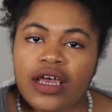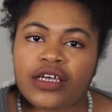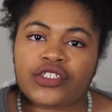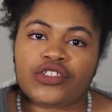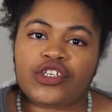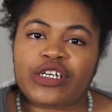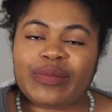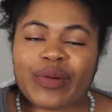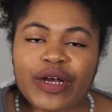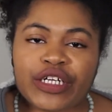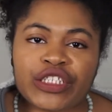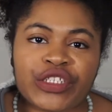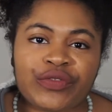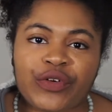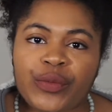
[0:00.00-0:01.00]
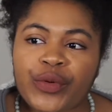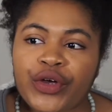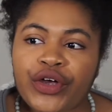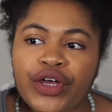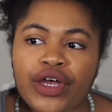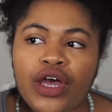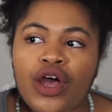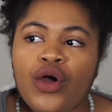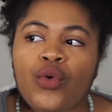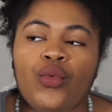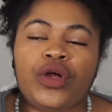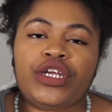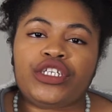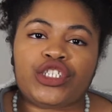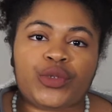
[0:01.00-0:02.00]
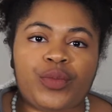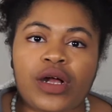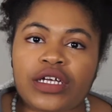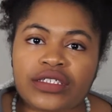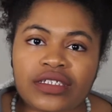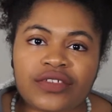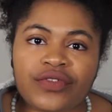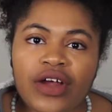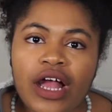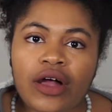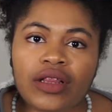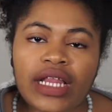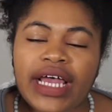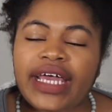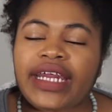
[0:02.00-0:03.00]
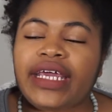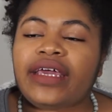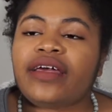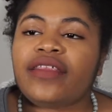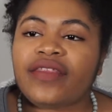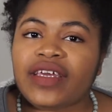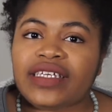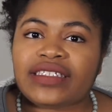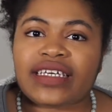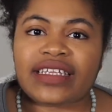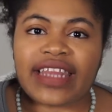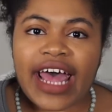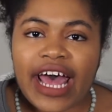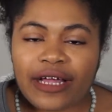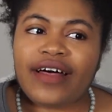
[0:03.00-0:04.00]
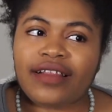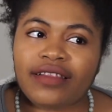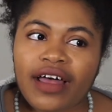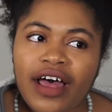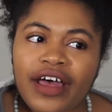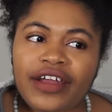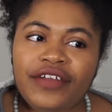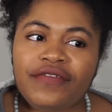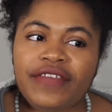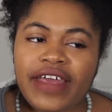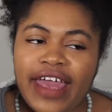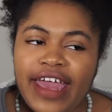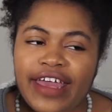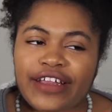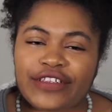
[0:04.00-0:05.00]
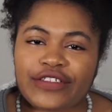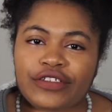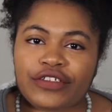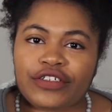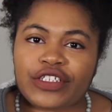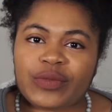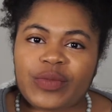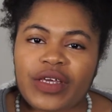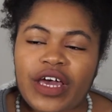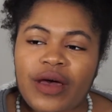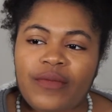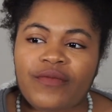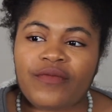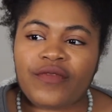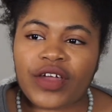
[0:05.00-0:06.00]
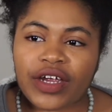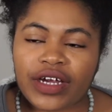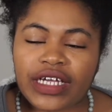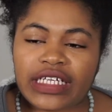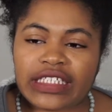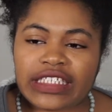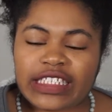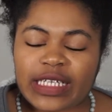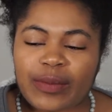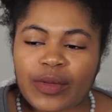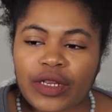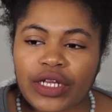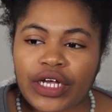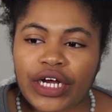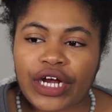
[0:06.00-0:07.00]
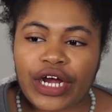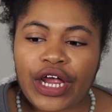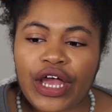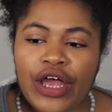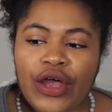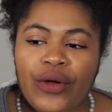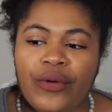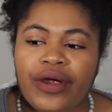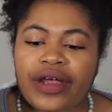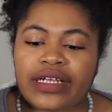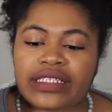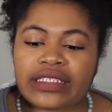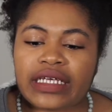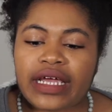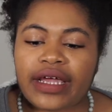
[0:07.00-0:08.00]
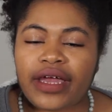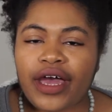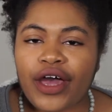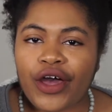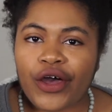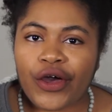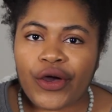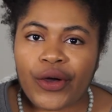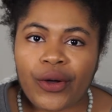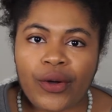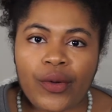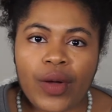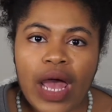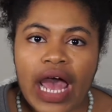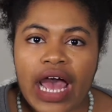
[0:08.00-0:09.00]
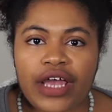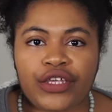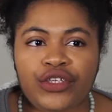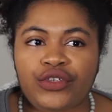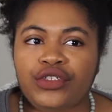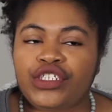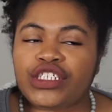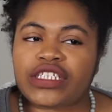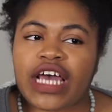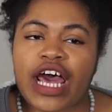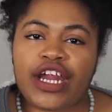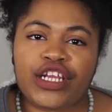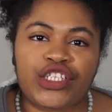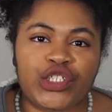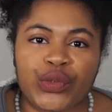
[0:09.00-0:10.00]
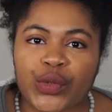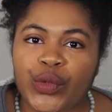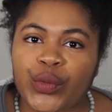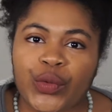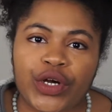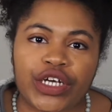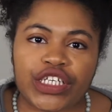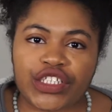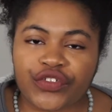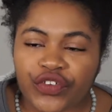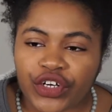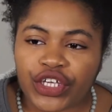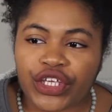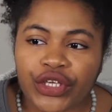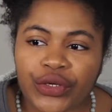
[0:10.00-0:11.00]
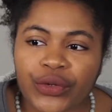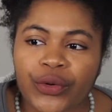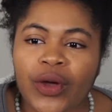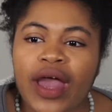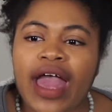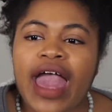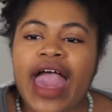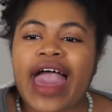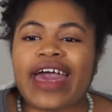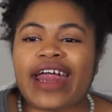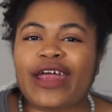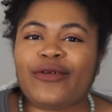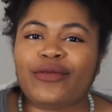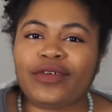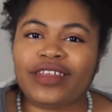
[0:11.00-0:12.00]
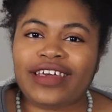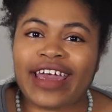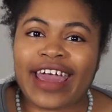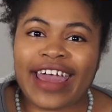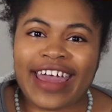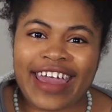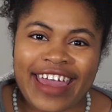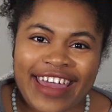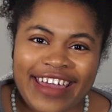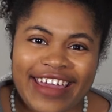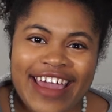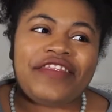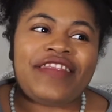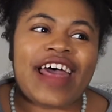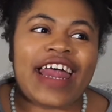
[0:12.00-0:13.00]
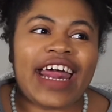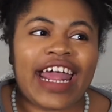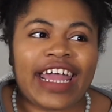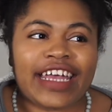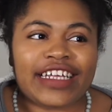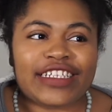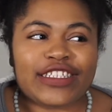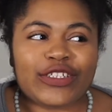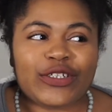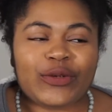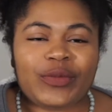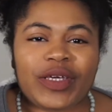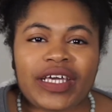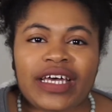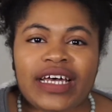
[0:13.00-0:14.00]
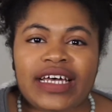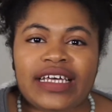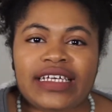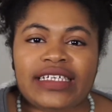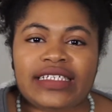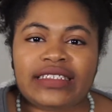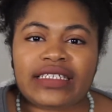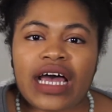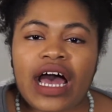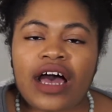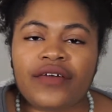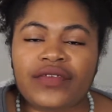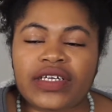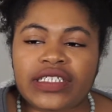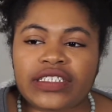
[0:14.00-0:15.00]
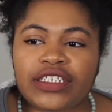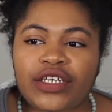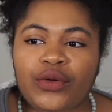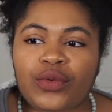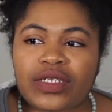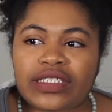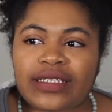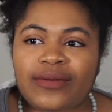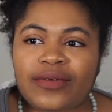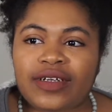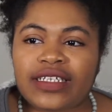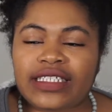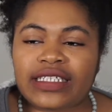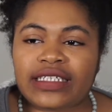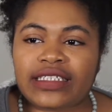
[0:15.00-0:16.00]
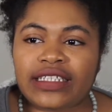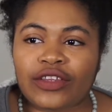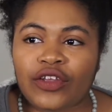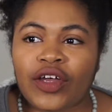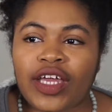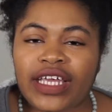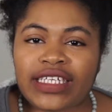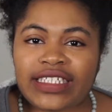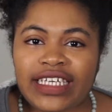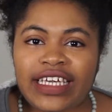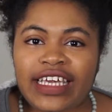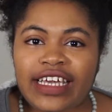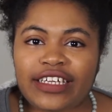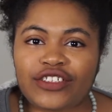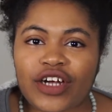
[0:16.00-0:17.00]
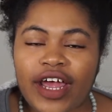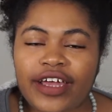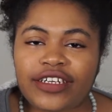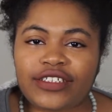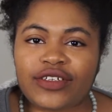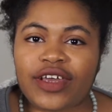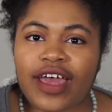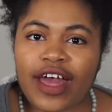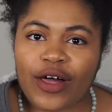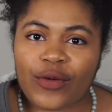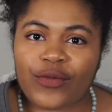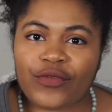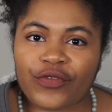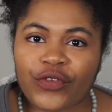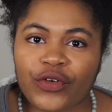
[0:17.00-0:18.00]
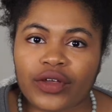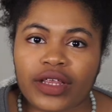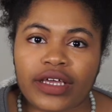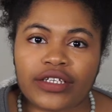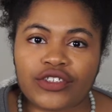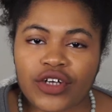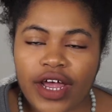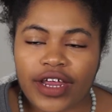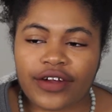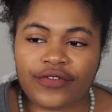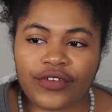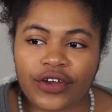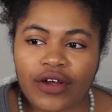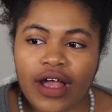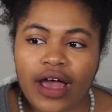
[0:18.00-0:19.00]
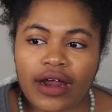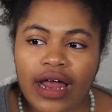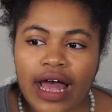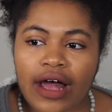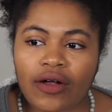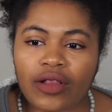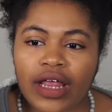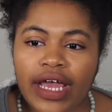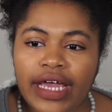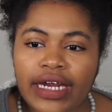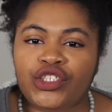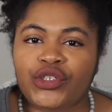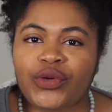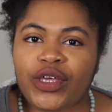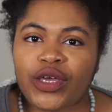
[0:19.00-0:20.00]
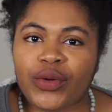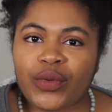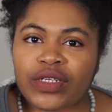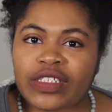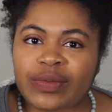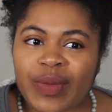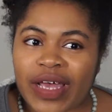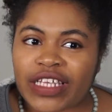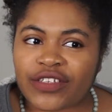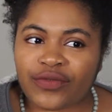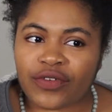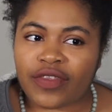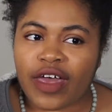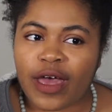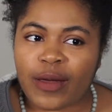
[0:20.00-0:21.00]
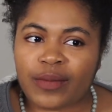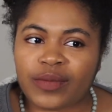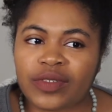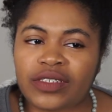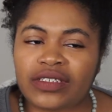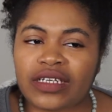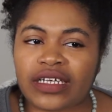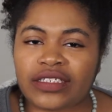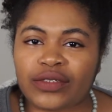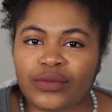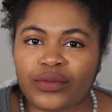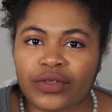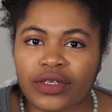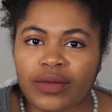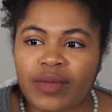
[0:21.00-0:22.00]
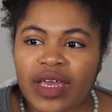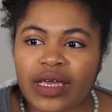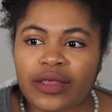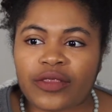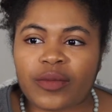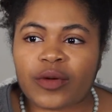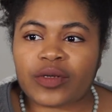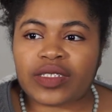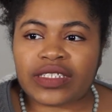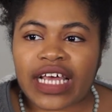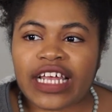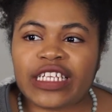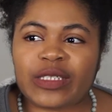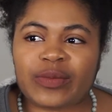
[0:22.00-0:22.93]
certain parts of your book? What is your process for outlining? Things like that. A lot of the answers become very similar, where it's like, oh, you just gotta do what works for you. And I really hate that answer, because obviously when someone is seeking, trying to get help for like trying to figure out how to outline, doing what's best for them doesn't really make the most sense,